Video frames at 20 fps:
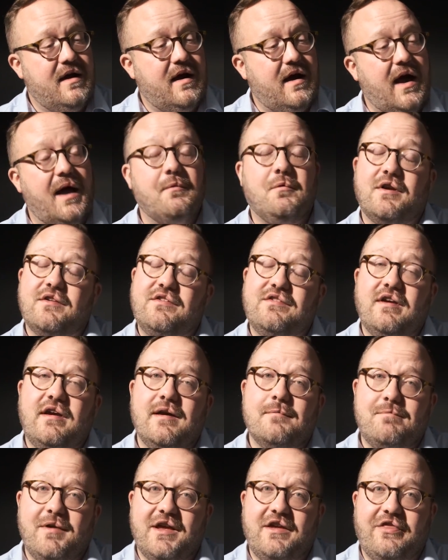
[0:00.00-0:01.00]
I want to say a
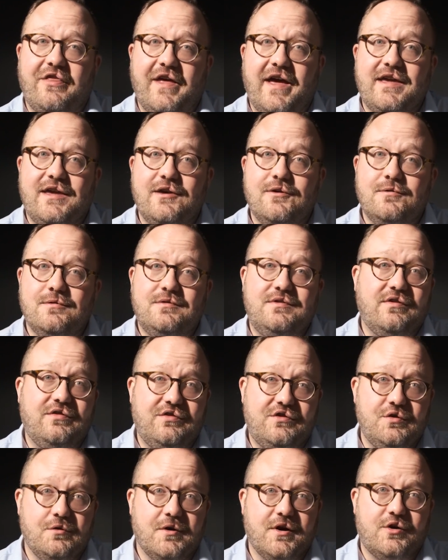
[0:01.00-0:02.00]
big thank you to
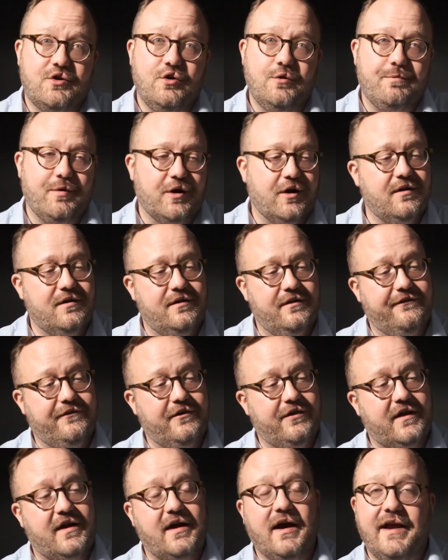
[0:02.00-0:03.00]
Stuart Cooper for
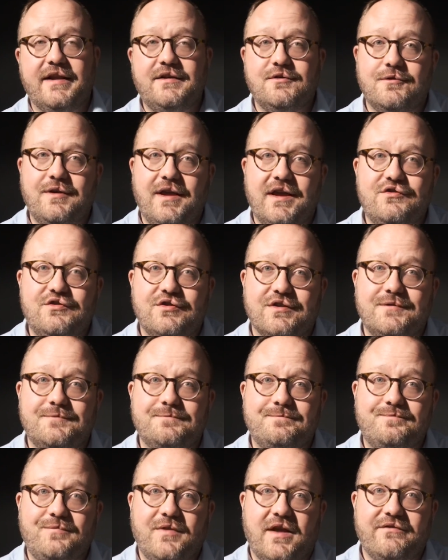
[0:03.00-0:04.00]
the kind donation
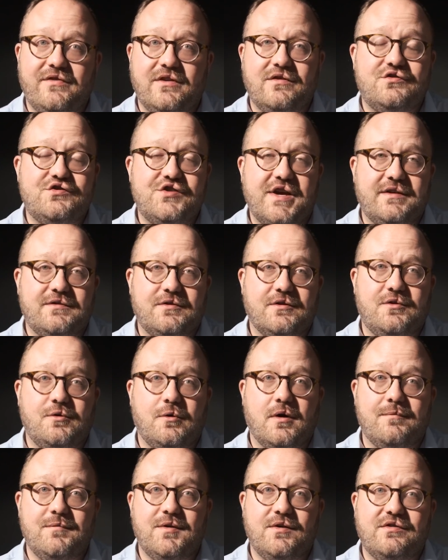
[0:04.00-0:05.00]
of this chanter to
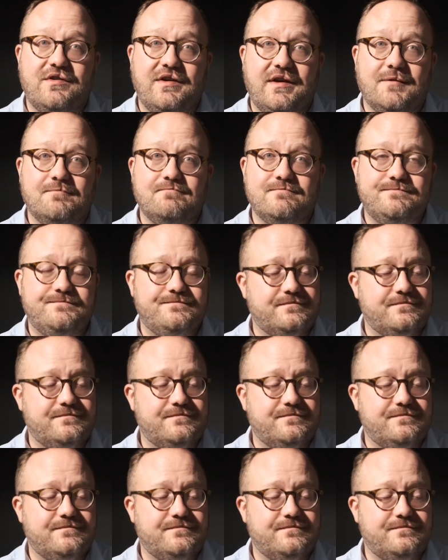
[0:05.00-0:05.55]
our museum.